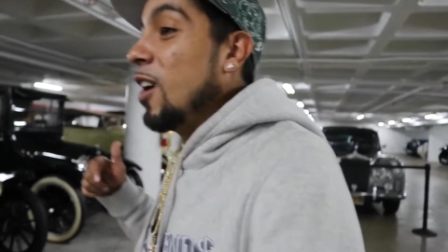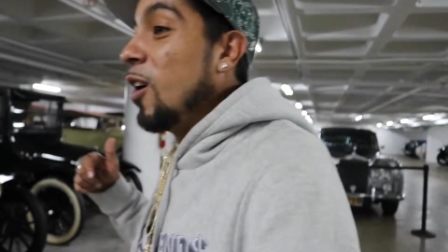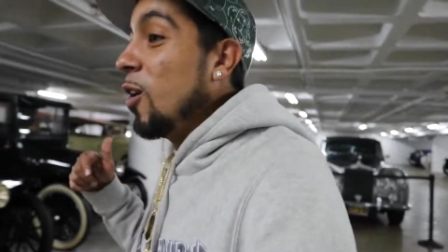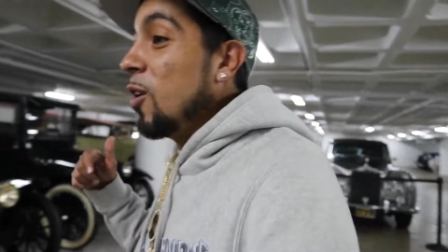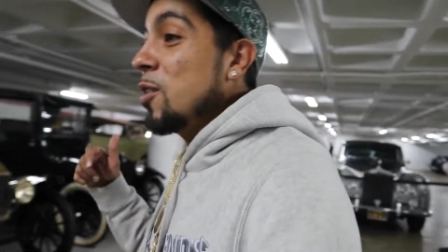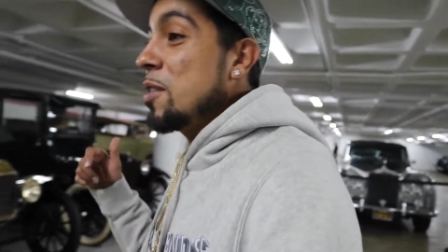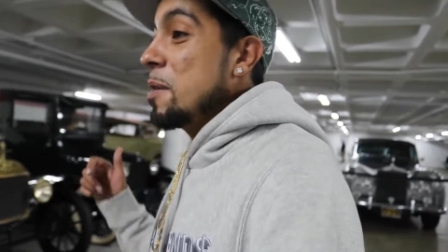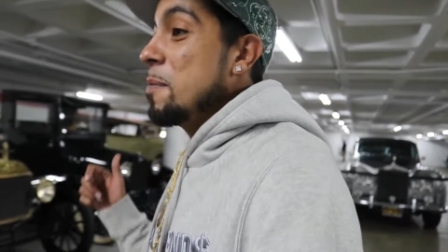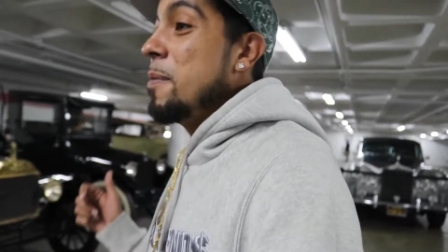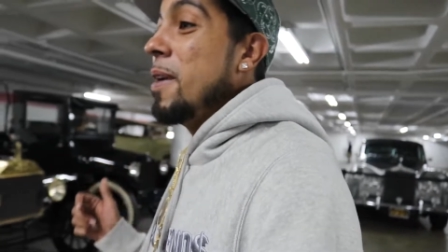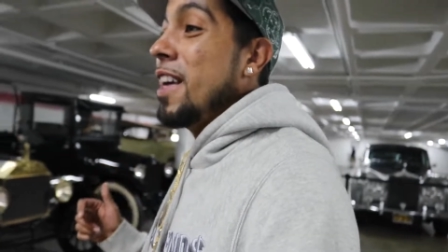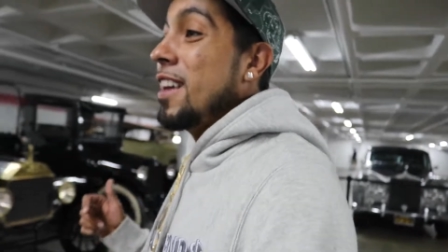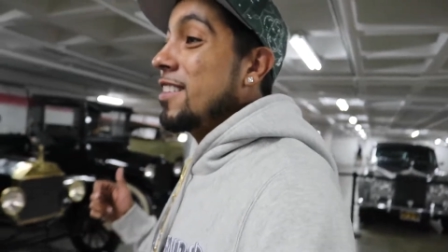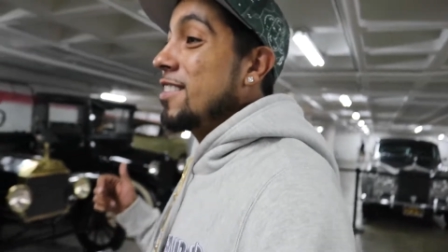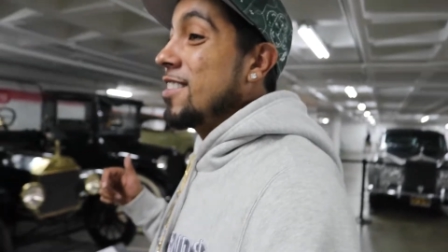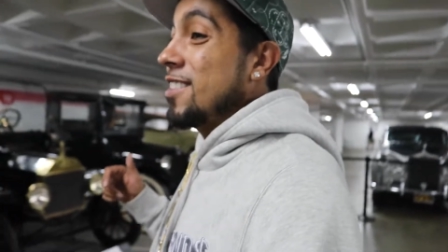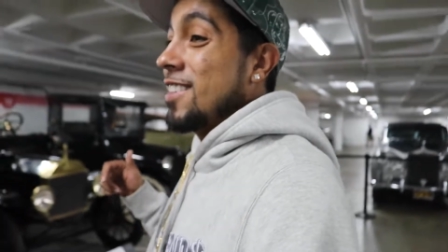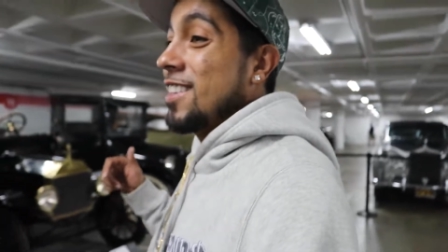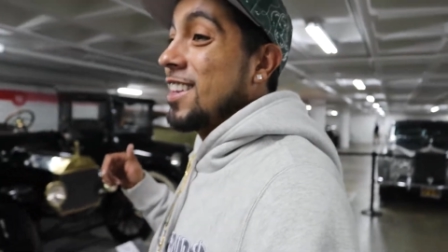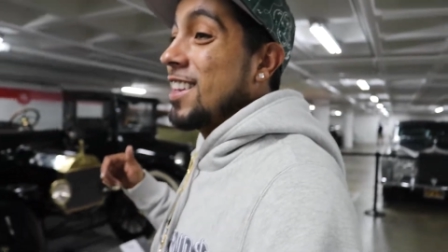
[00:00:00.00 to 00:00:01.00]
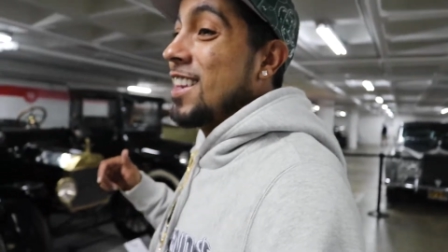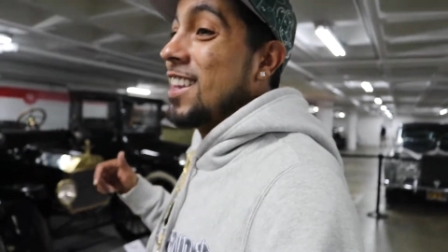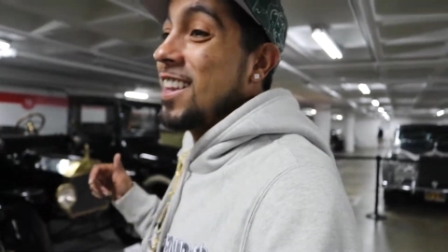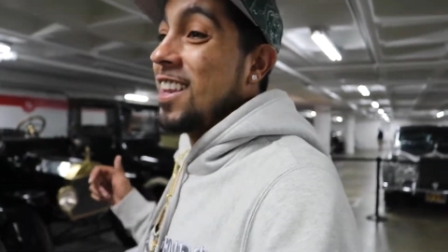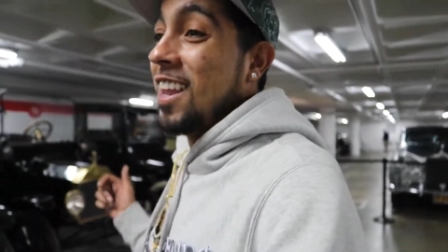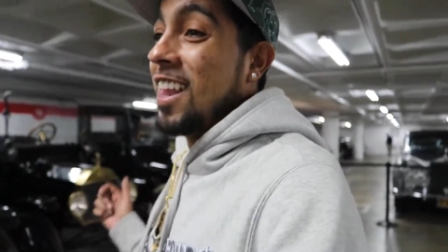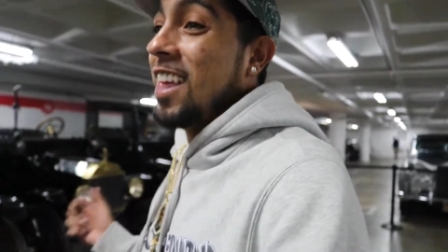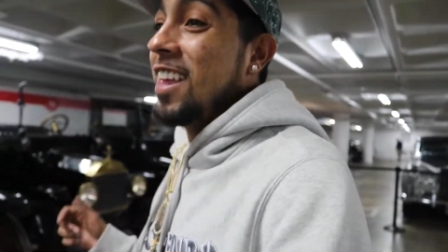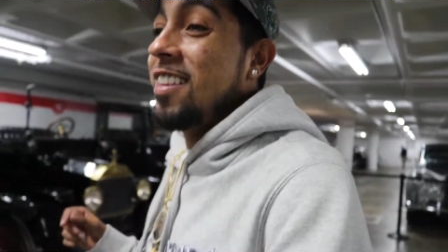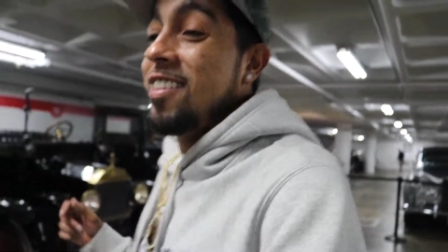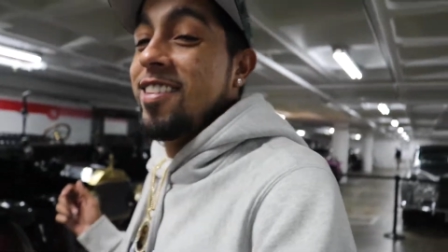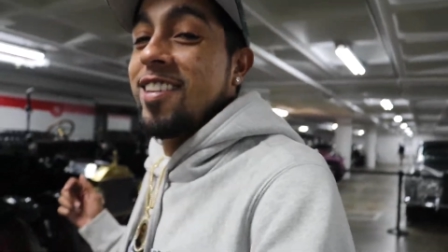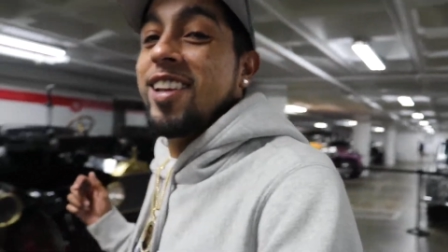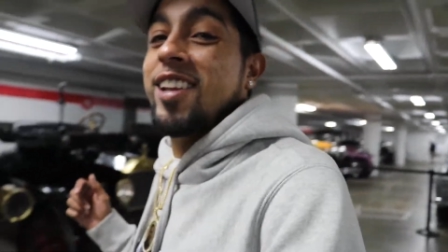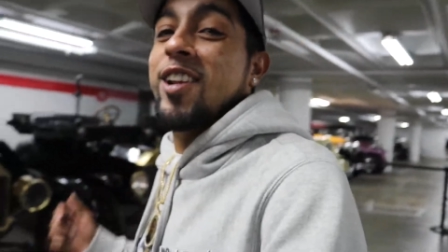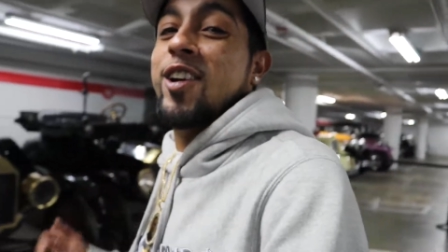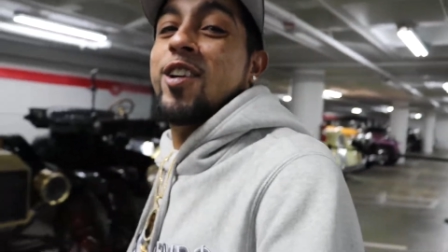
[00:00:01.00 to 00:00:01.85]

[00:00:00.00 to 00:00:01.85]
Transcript: all the way back to the nineteen